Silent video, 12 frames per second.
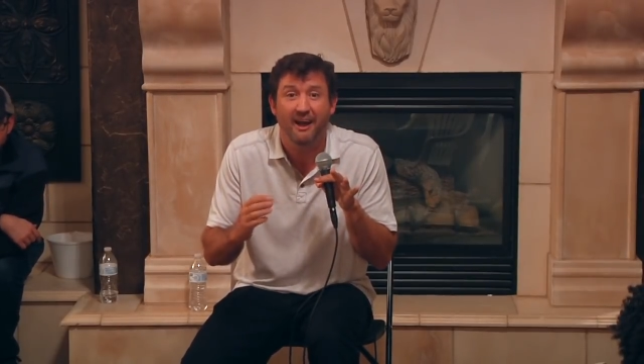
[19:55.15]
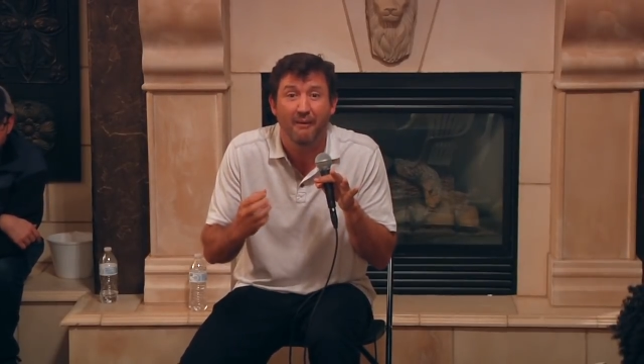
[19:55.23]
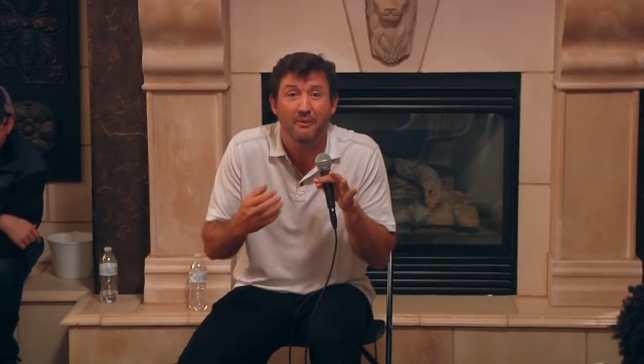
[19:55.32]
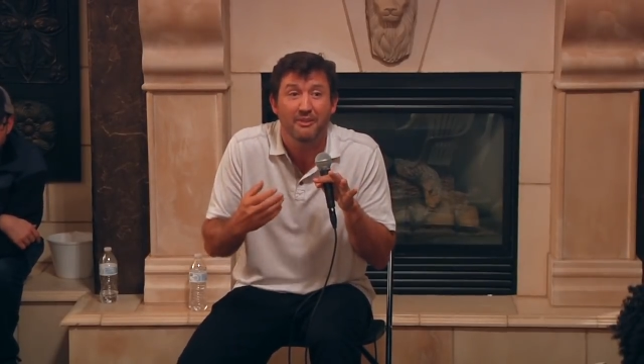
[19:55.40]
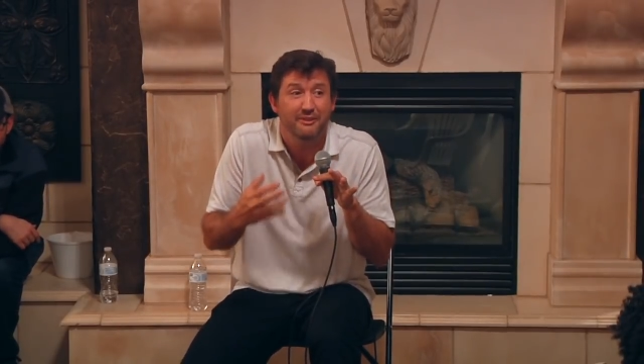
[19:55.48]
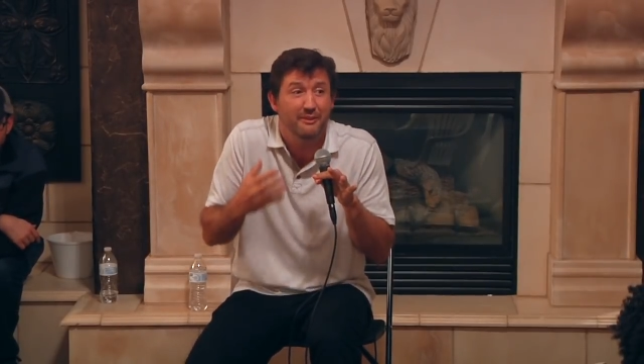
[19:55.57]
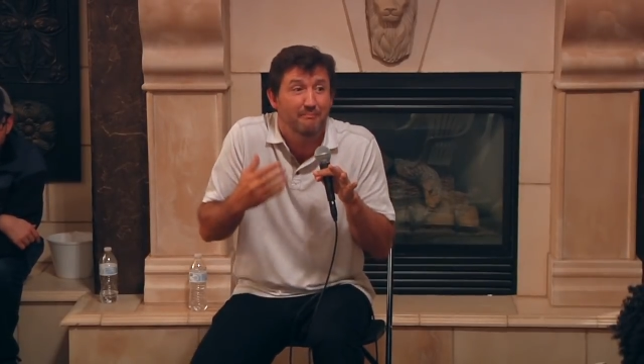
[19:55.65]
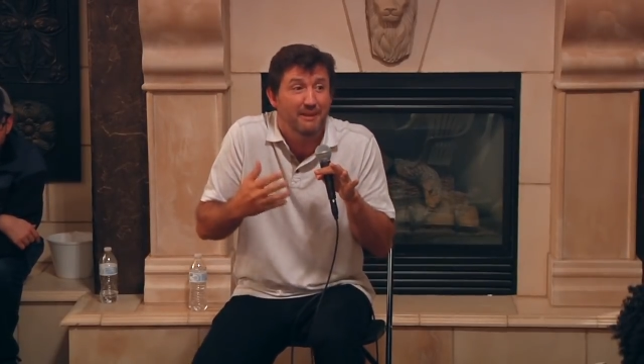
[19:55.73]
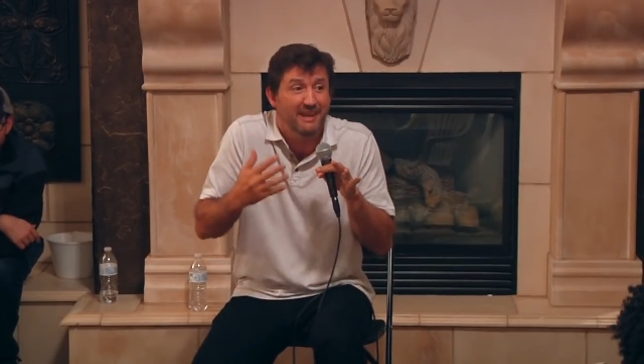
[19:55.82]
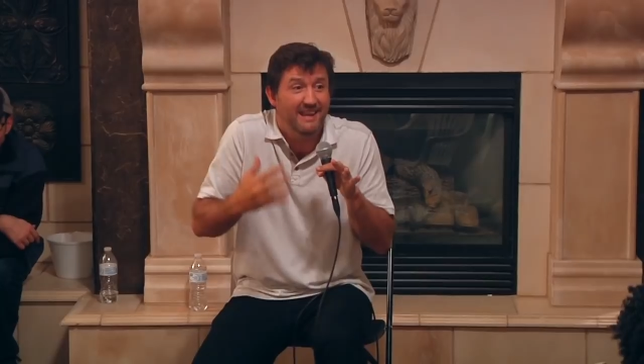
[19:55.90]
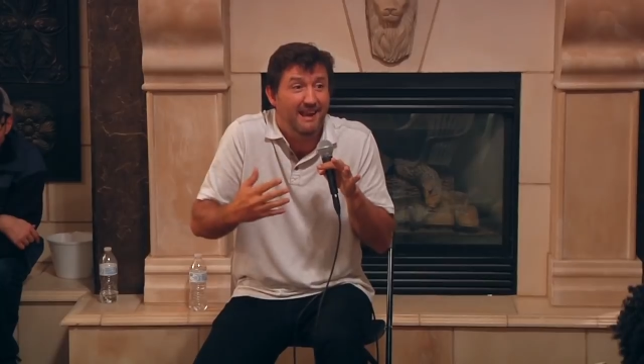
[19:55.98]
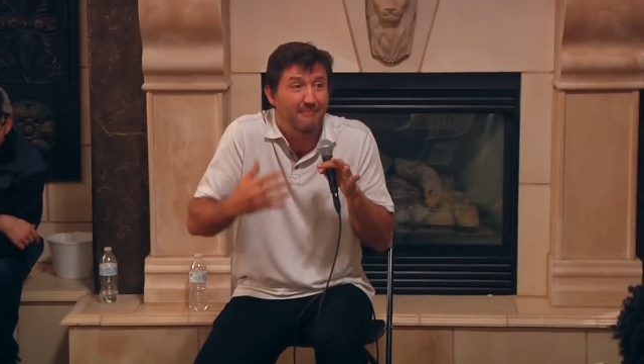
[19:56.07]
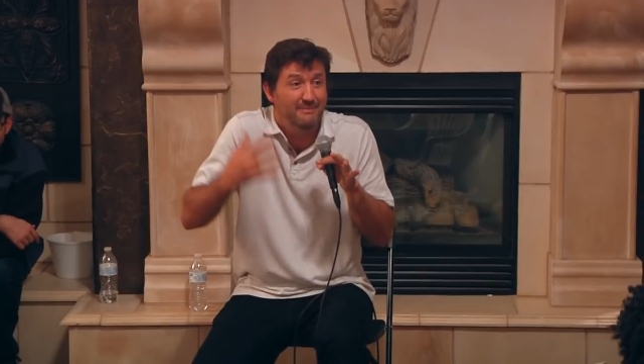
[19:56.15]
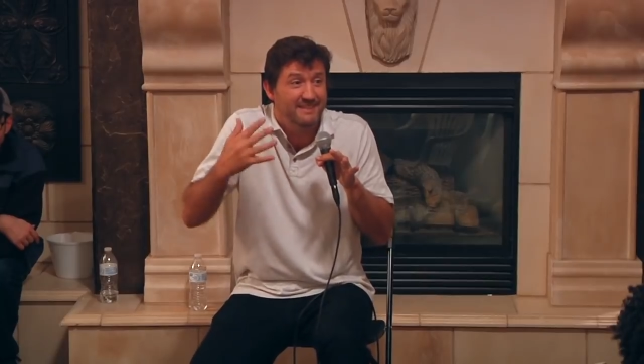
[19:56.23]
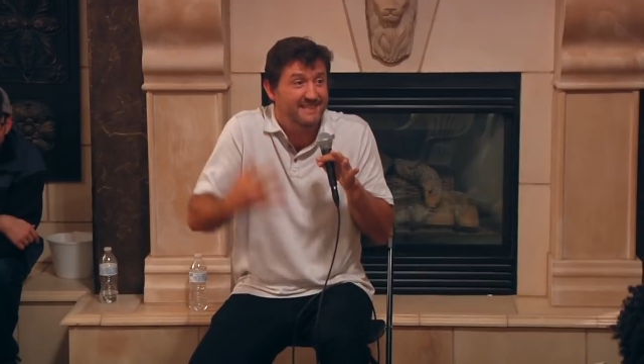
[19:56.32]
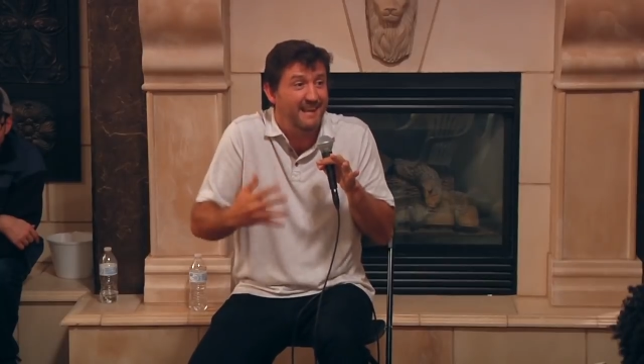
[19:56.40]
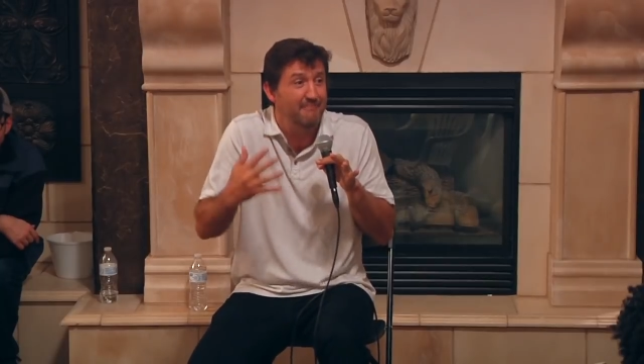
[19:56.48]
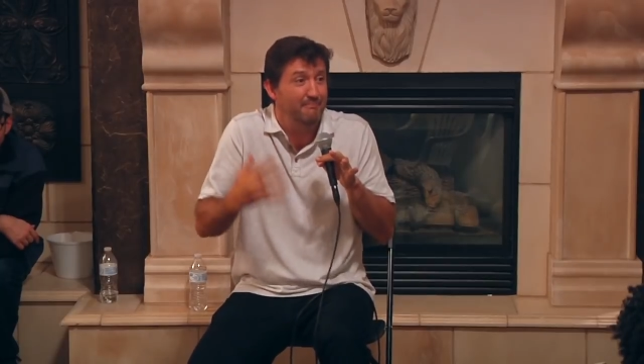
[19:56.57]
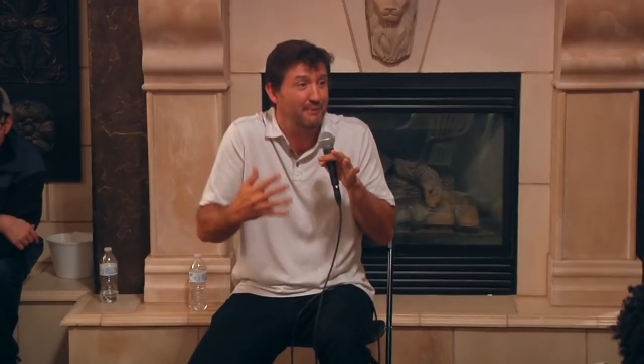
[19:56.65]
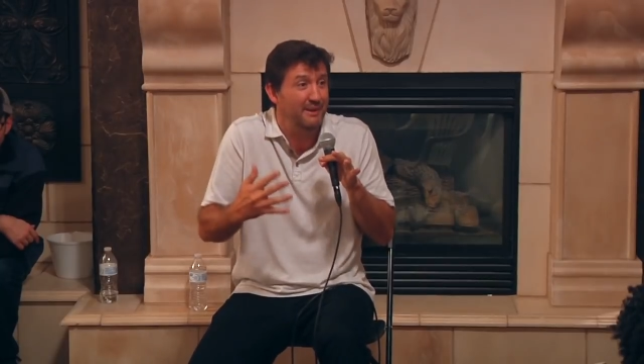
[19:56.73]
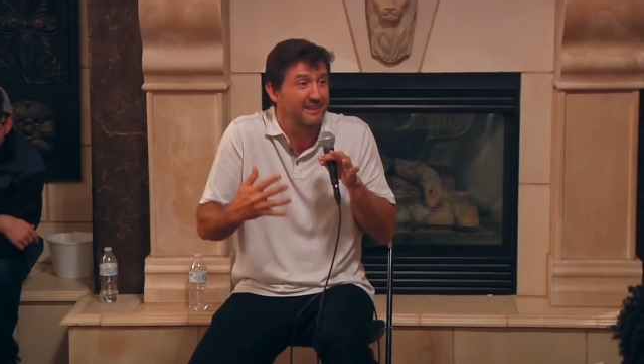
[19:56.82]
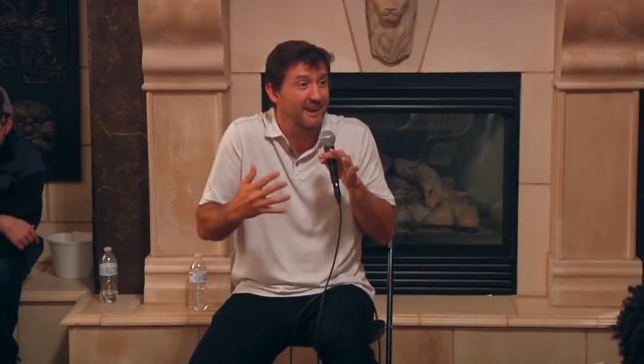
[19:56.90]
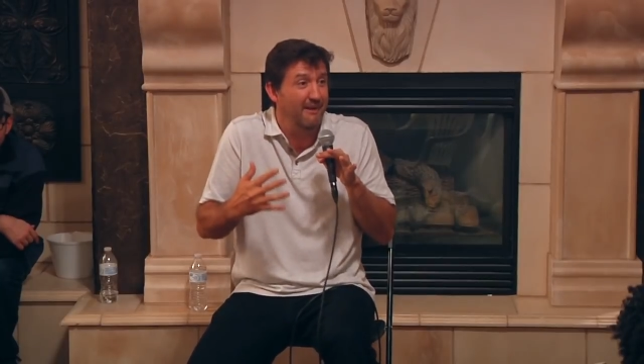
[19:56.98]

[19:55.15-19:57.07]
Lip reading: I want to become separate.